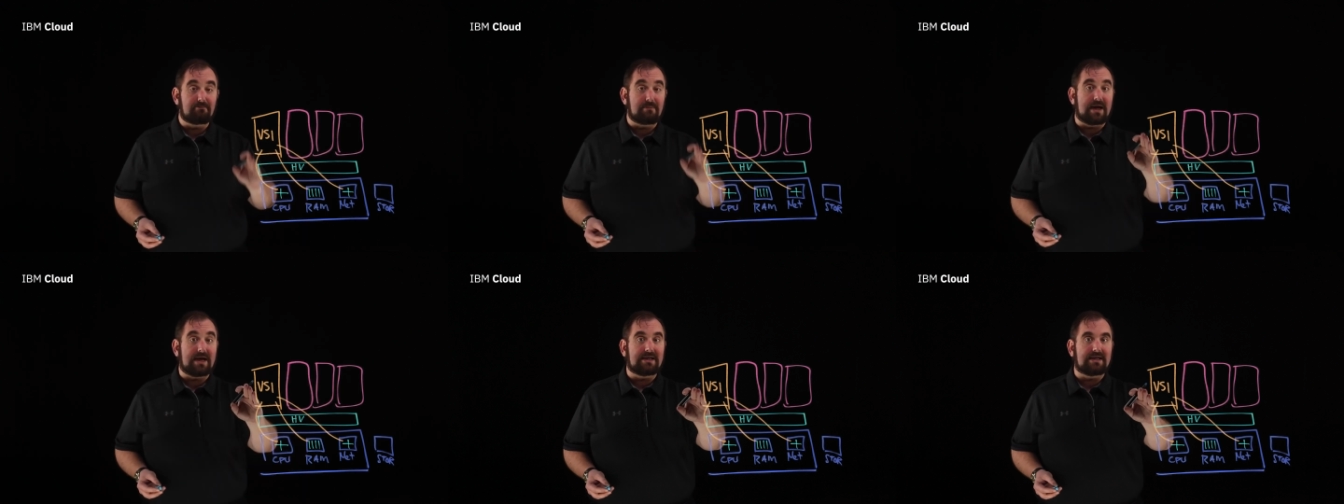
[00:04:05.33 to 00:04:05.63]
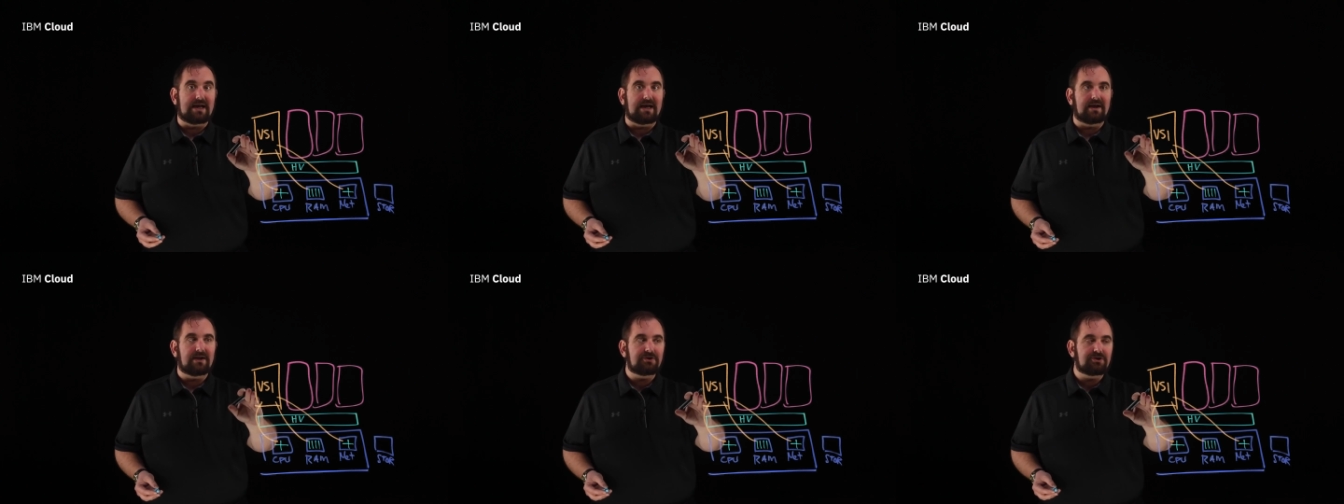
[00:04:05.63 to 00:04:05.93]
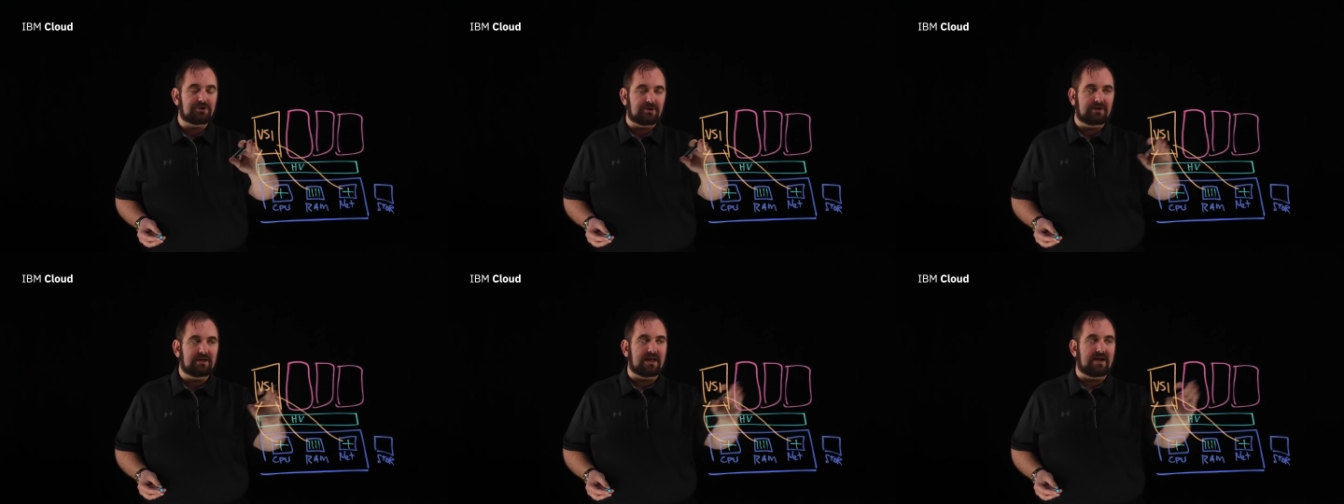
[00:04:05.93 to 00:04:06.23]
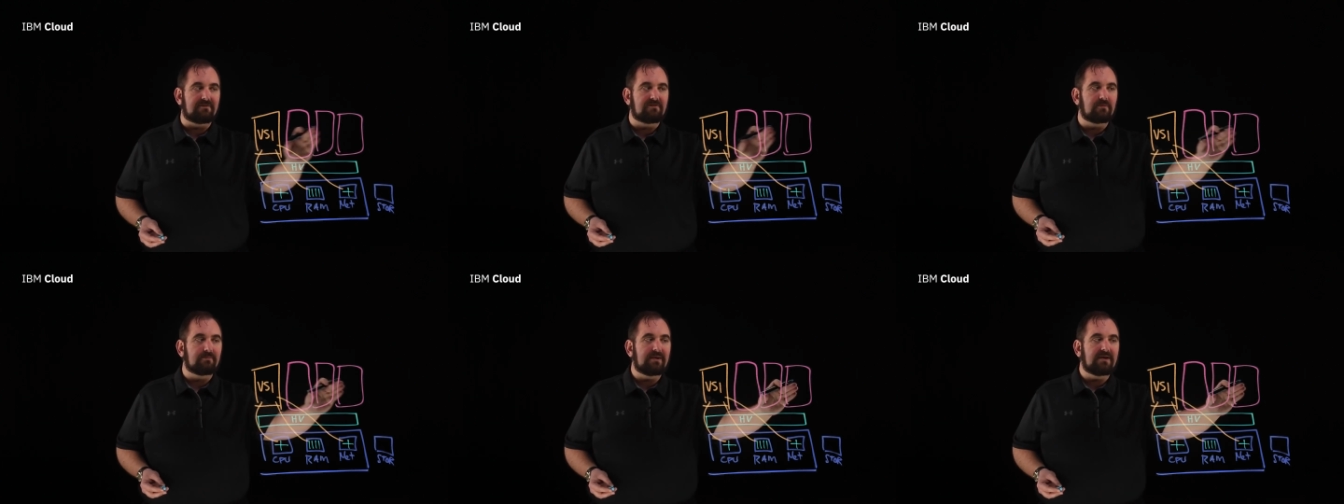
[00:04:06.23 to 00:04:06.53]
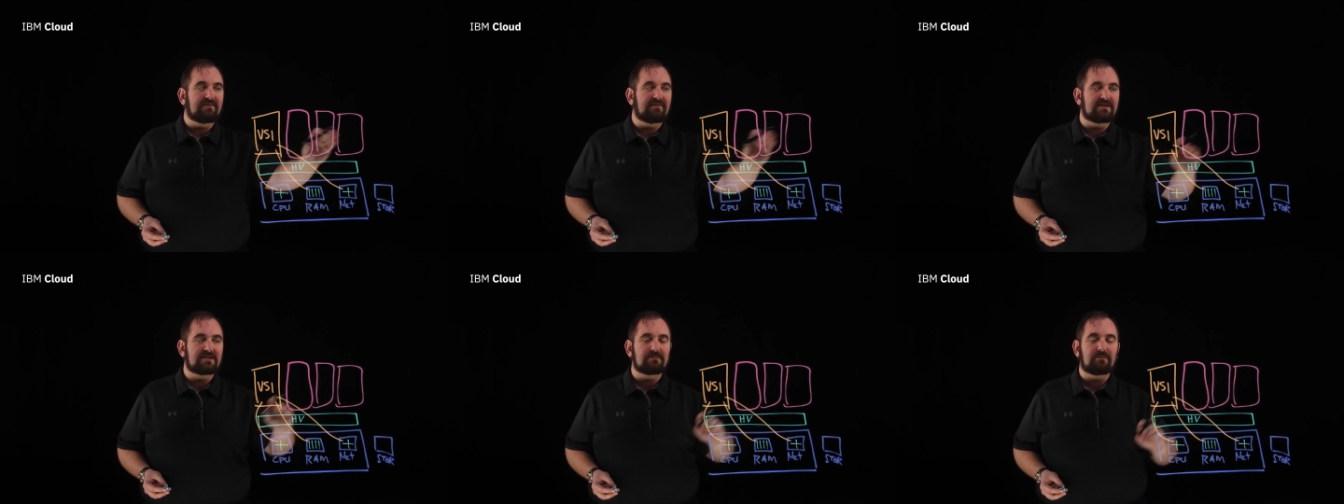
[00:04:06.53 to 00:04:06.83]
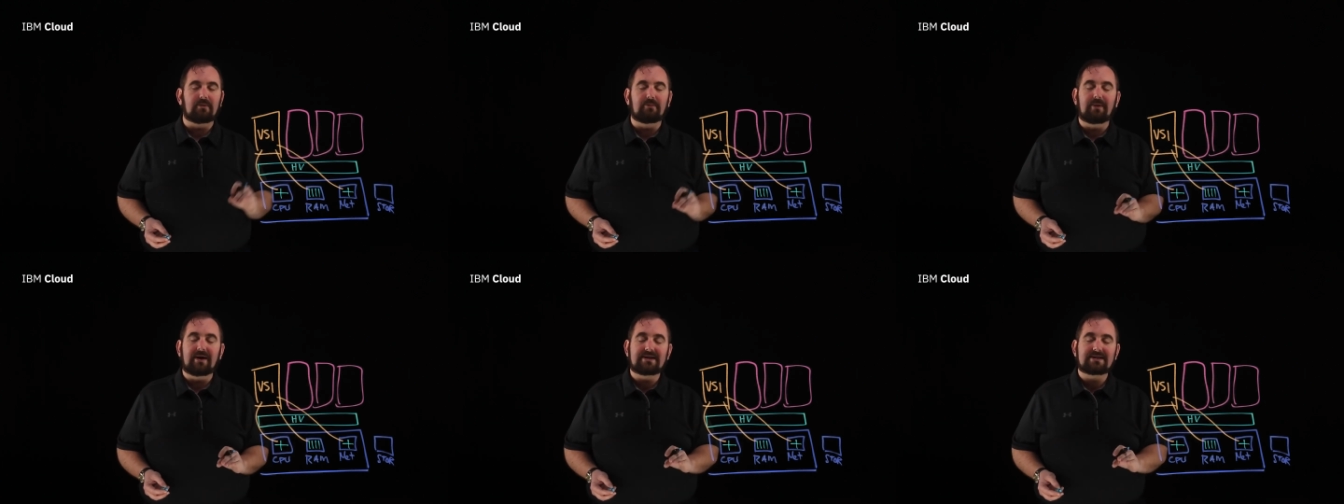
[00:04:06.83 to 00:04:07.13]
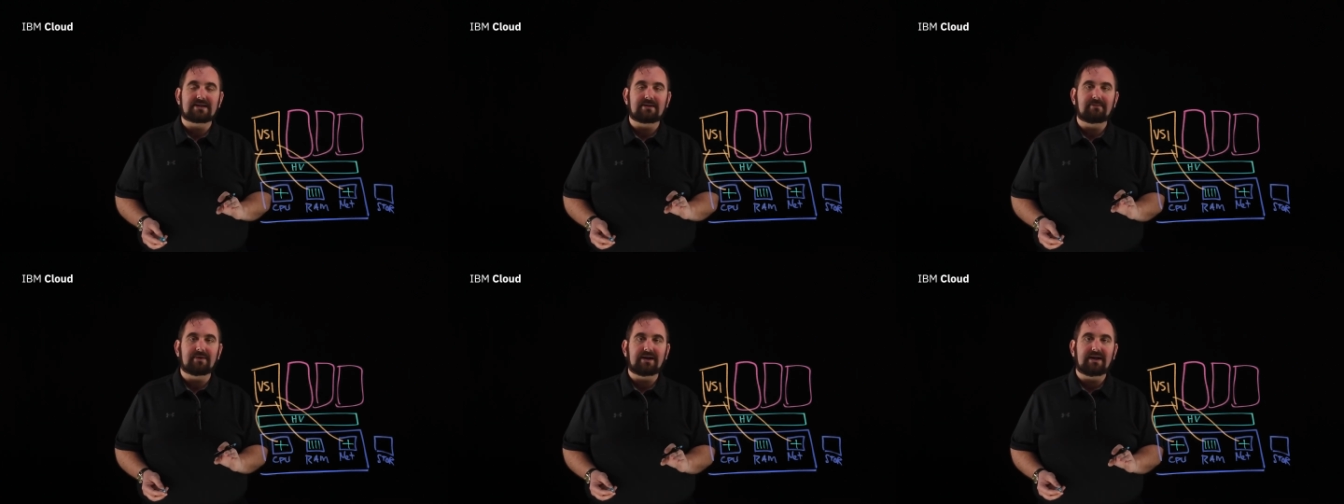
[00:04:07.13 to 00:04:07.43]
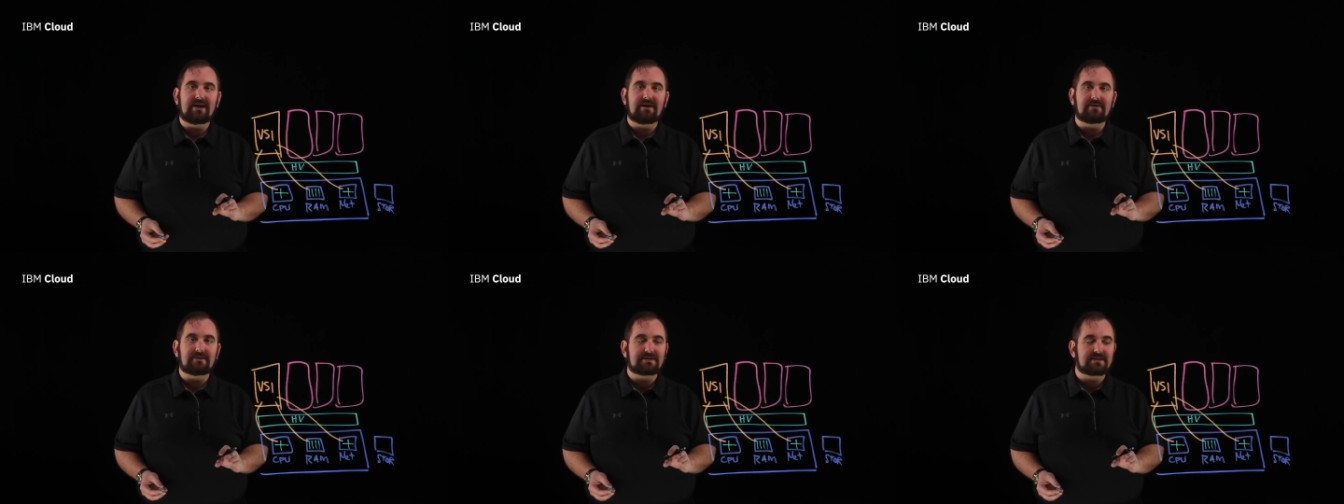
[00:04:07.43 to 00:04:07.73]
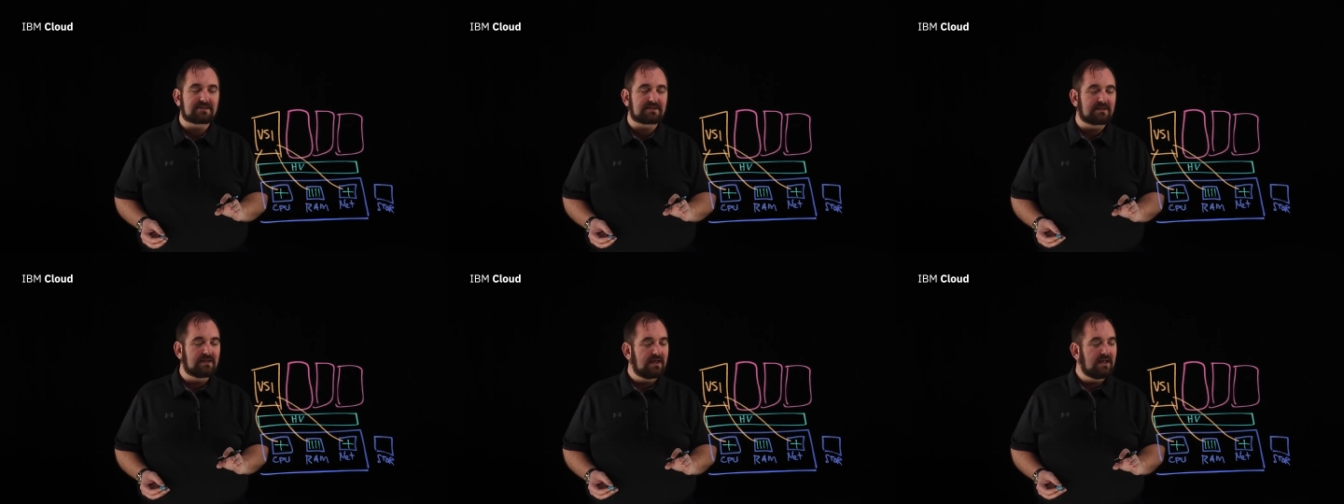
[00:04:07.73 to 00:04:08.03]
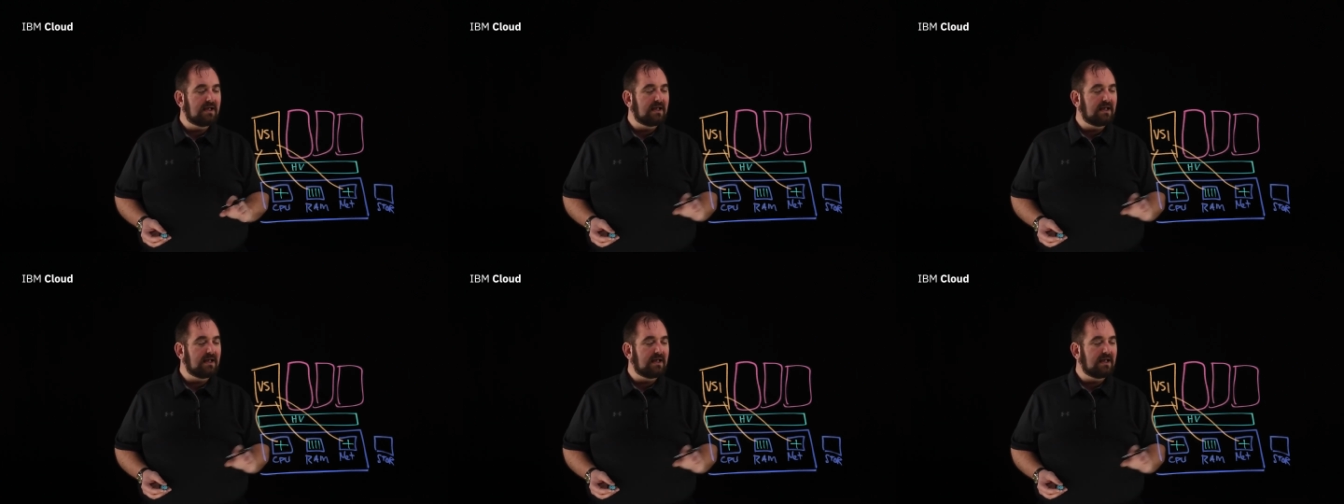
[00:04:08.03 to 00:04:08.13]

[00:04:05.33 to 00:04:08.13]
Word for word: My data shouldn't ever be visible by somebody else.